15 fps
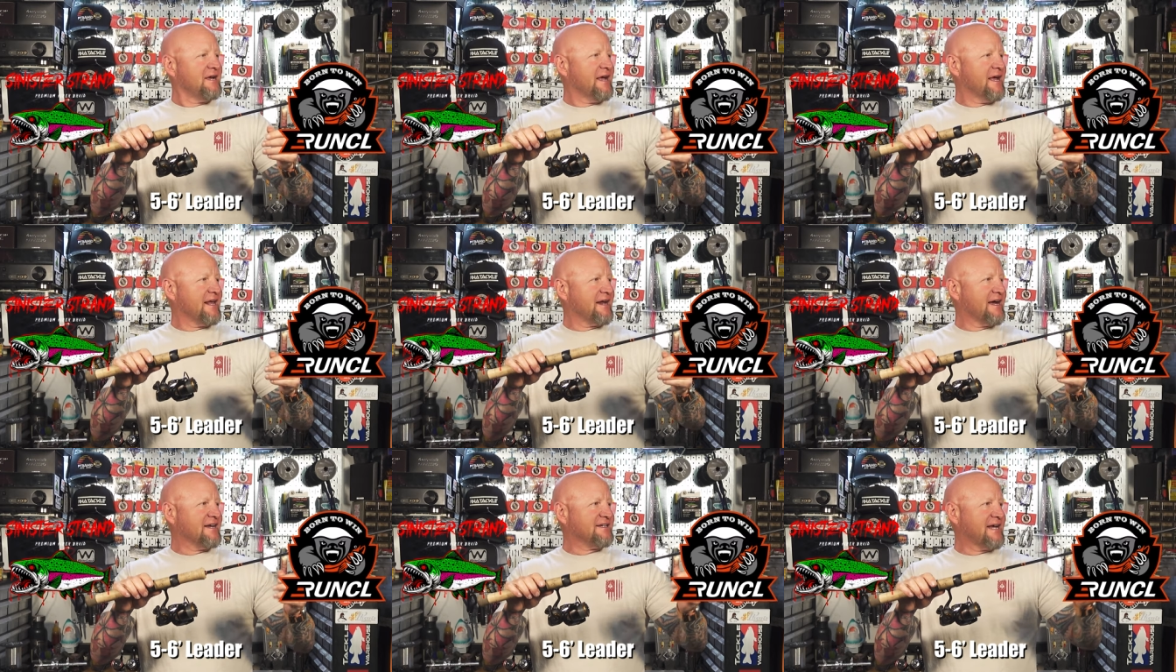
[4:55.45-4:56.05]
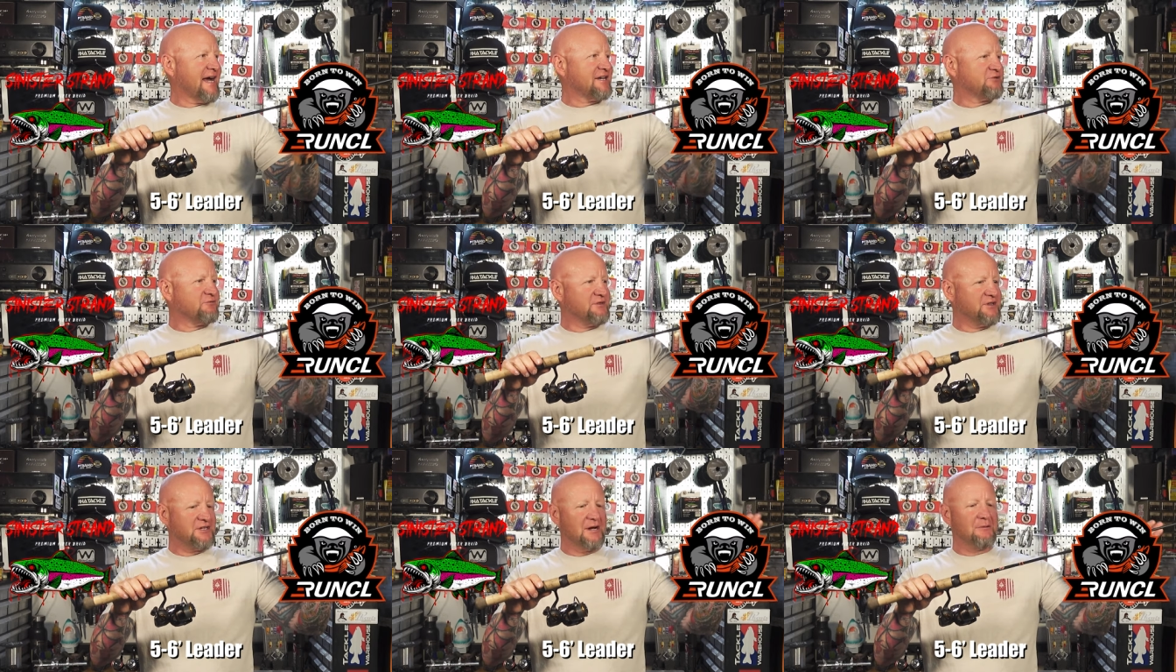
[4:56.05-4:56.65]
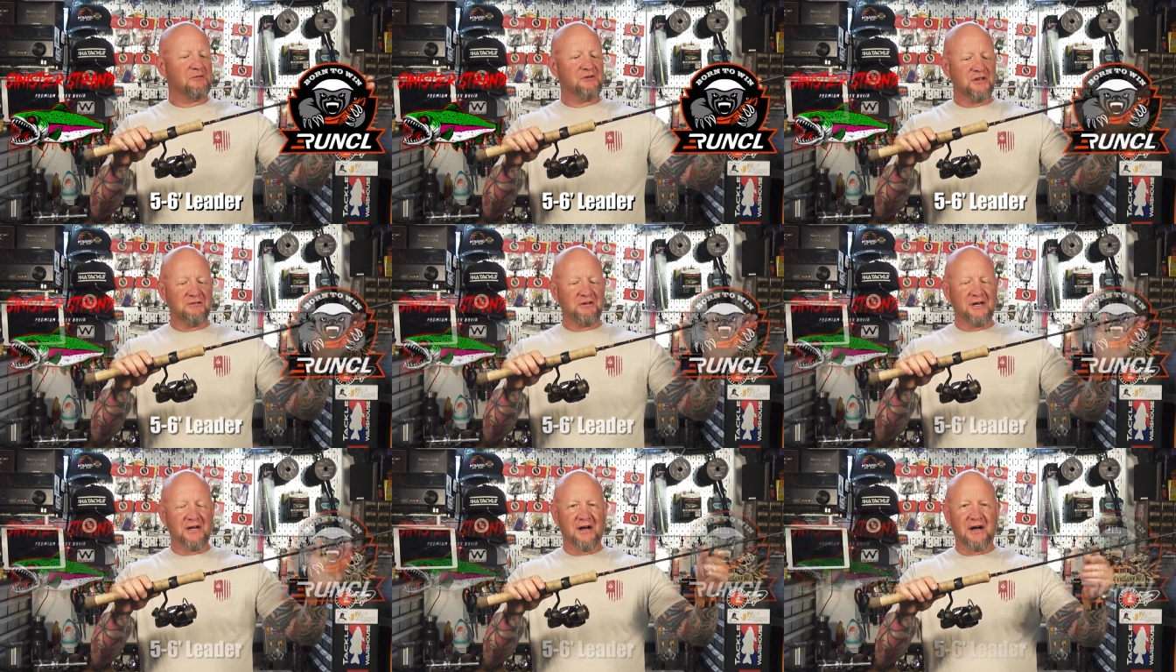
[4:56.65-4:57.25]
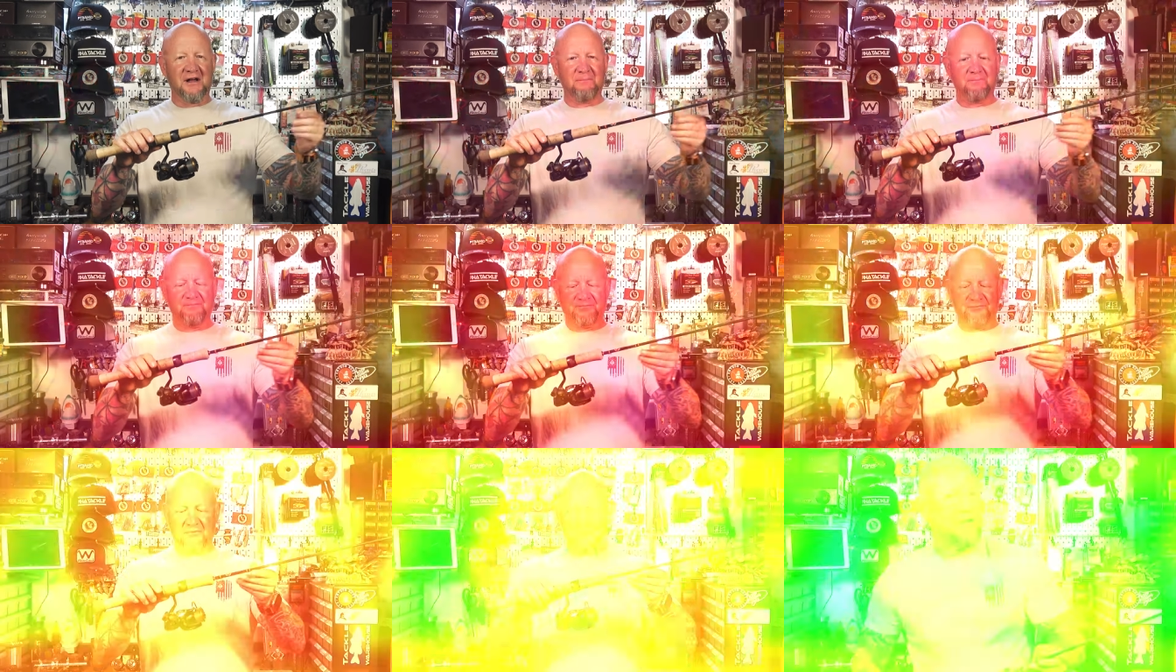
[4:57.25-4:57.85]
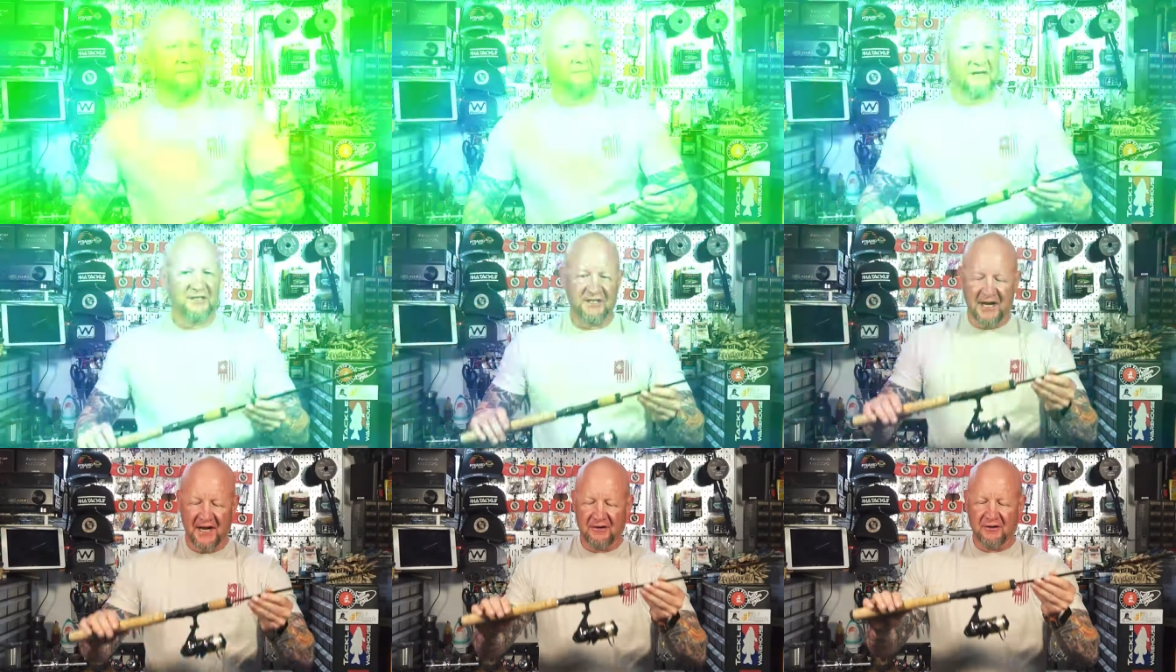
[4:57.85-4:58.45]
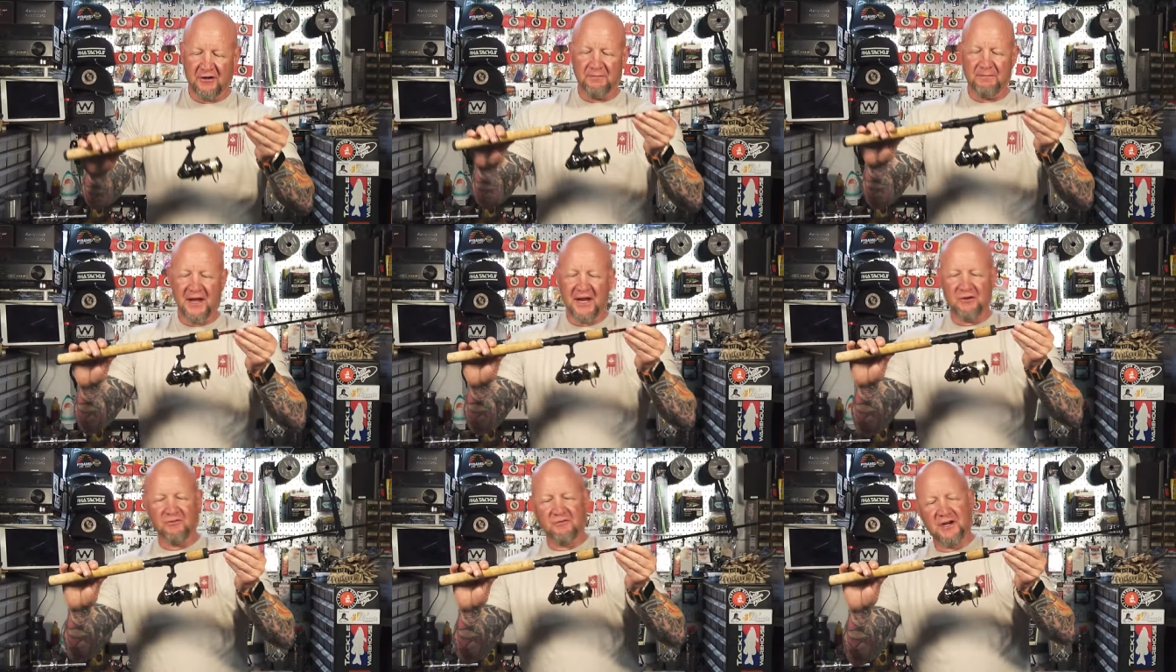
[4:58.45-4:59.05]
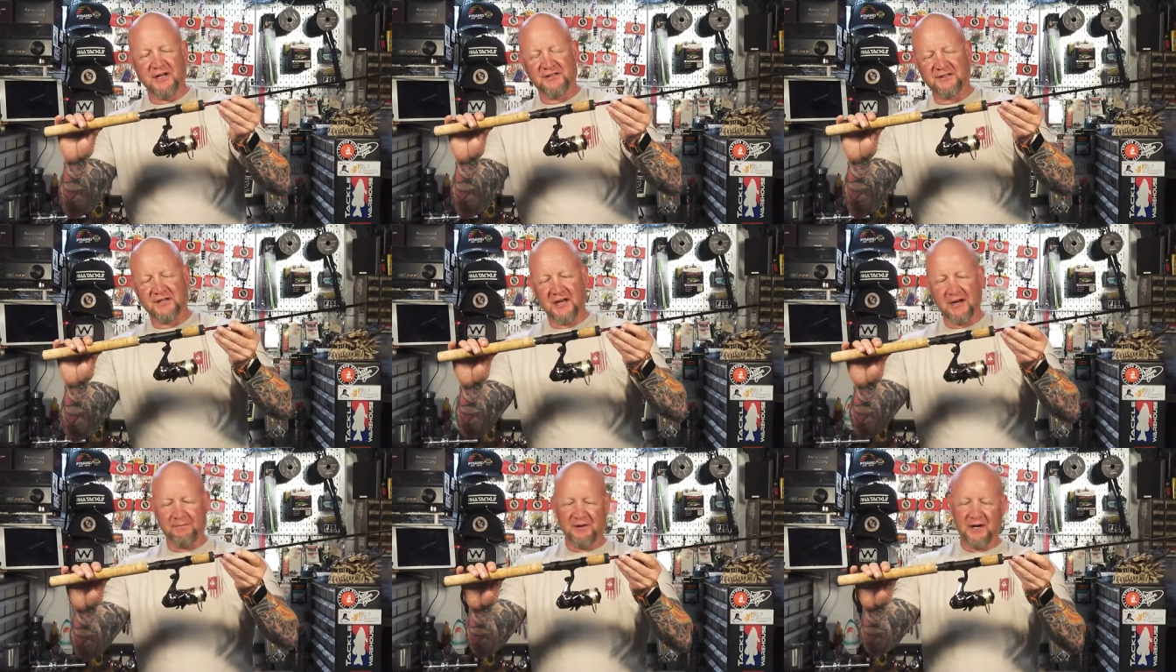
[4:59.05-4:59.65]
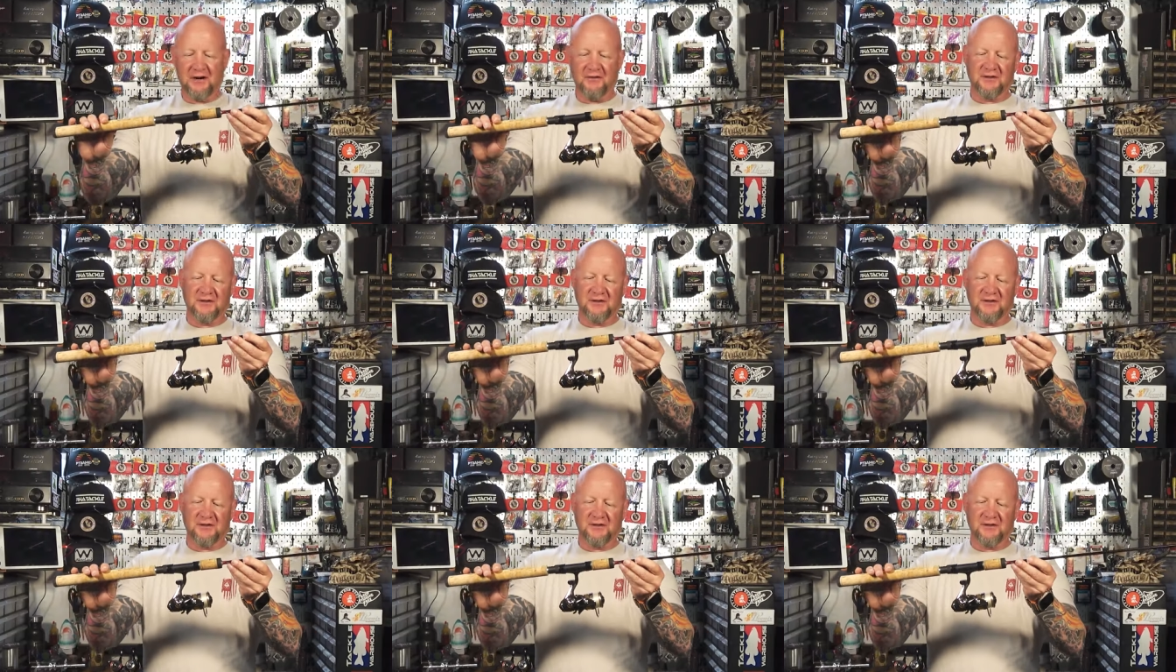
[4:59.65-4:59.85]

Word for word: And I attach it with a double uni knot. Have my standard bait and weight set up here.